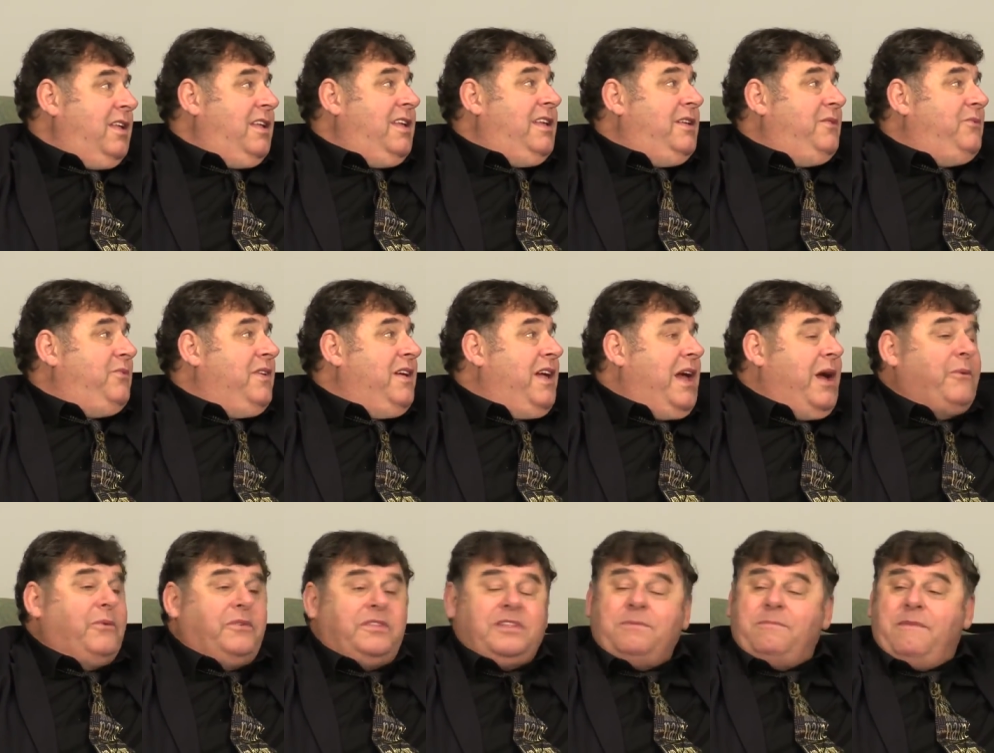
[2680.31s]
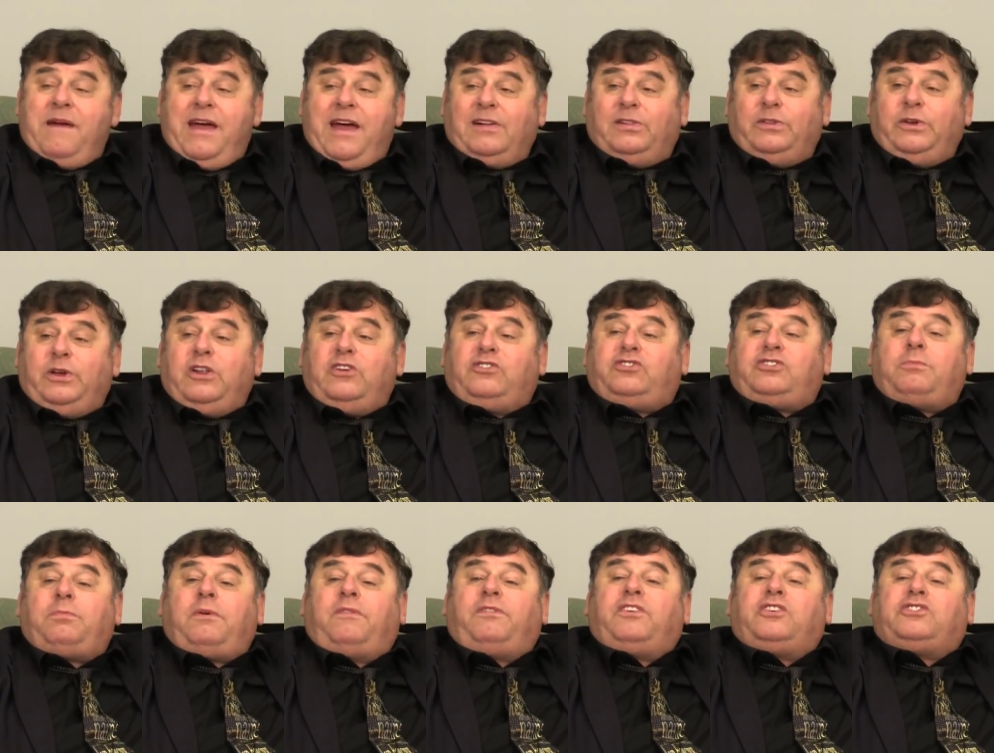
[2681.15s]
And when the male
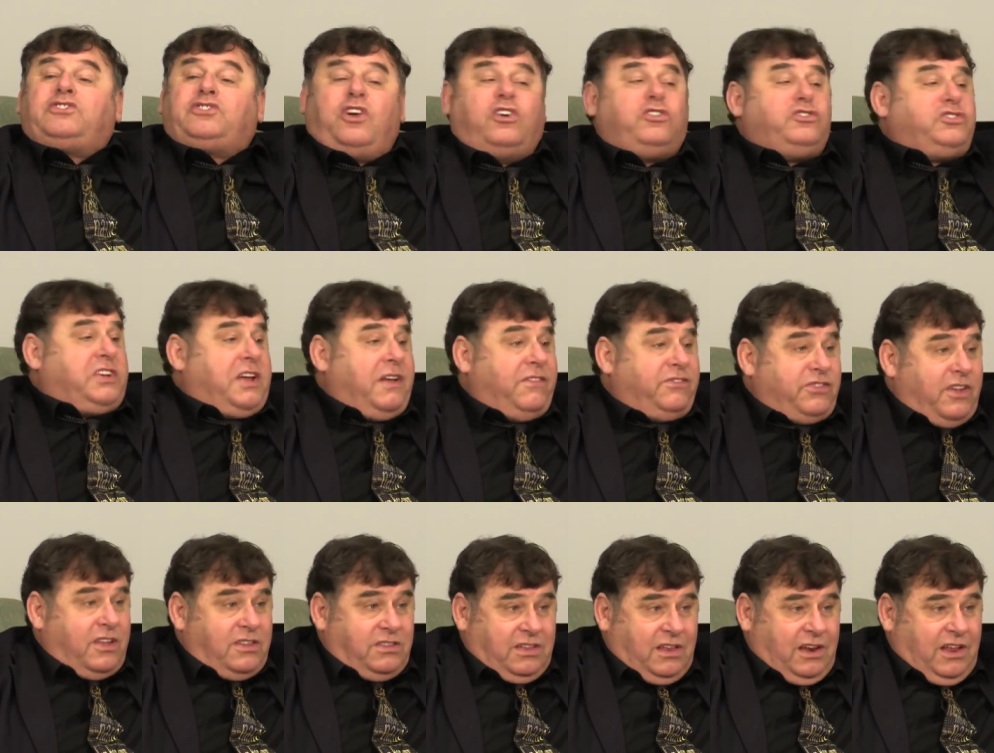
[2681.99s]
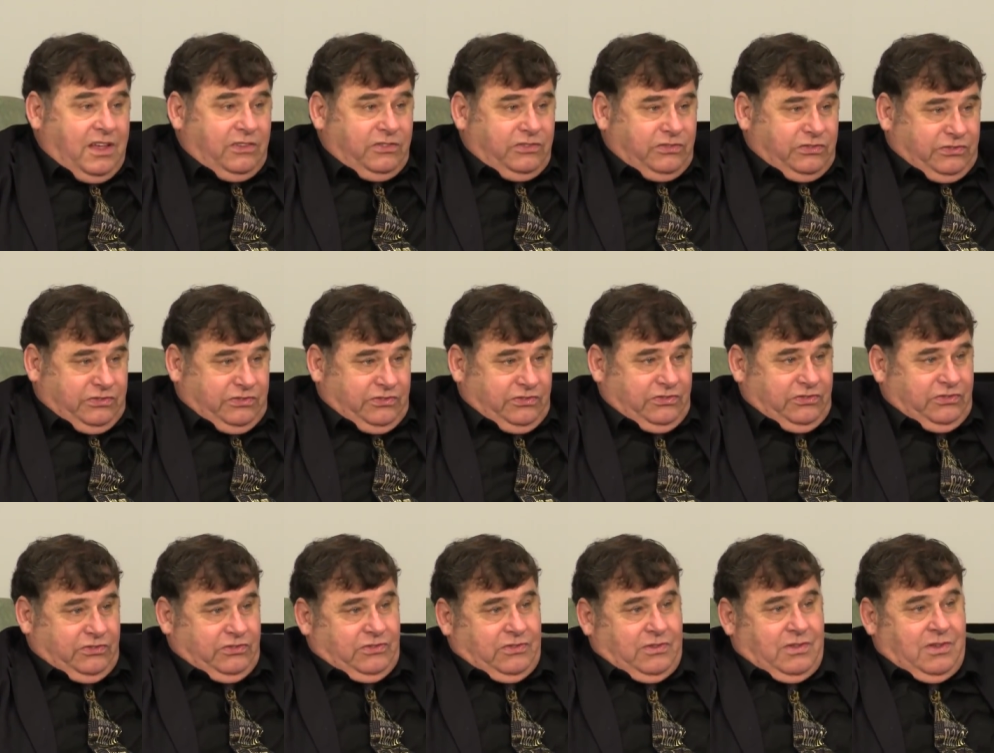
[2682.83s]
leadership of the church gives into
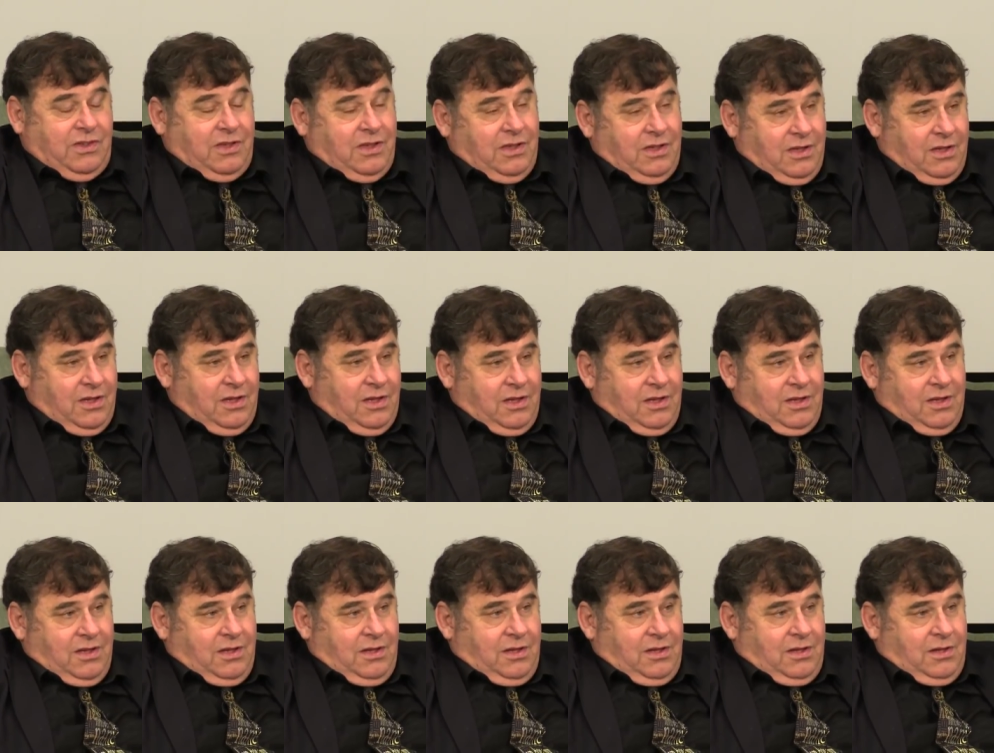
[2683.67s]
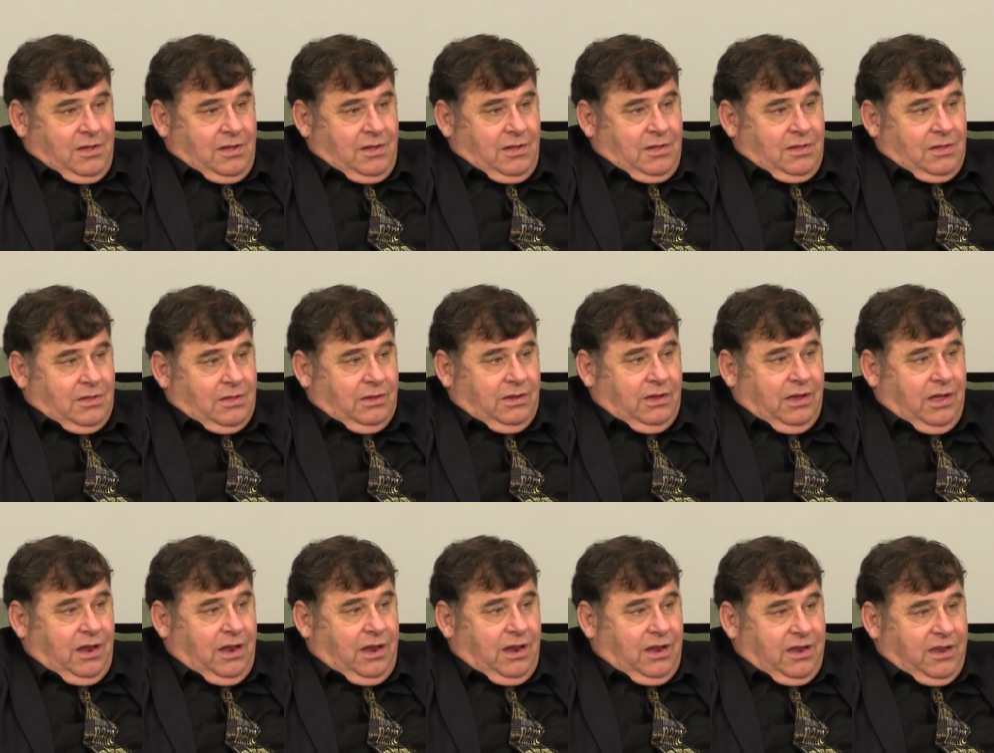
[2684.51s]
this, look
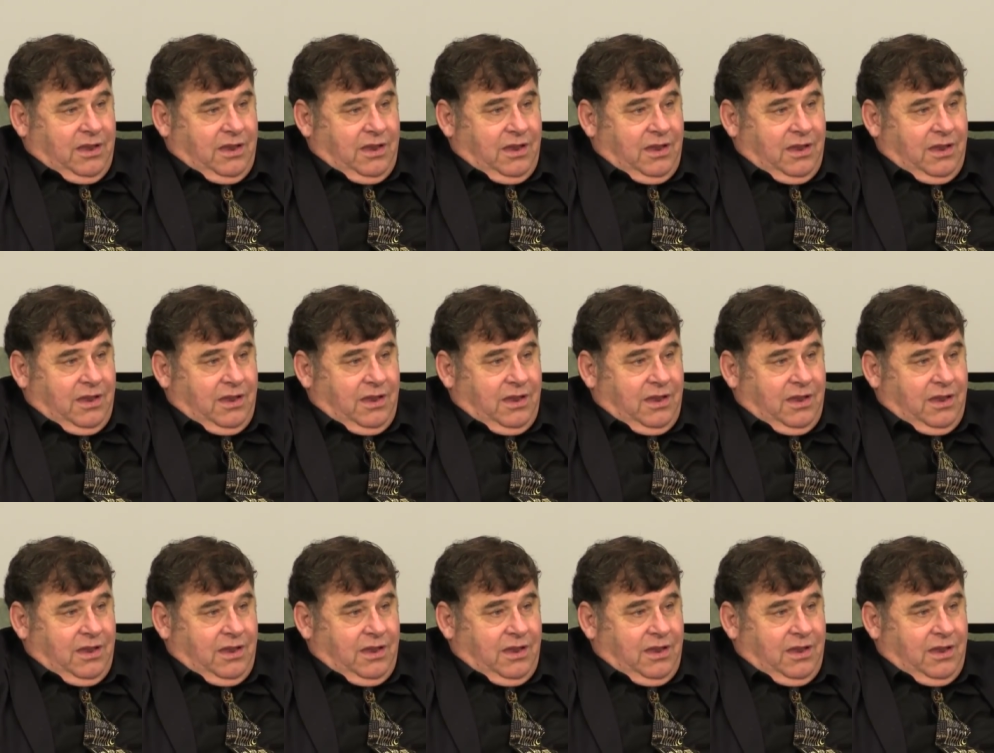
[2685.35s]
at it.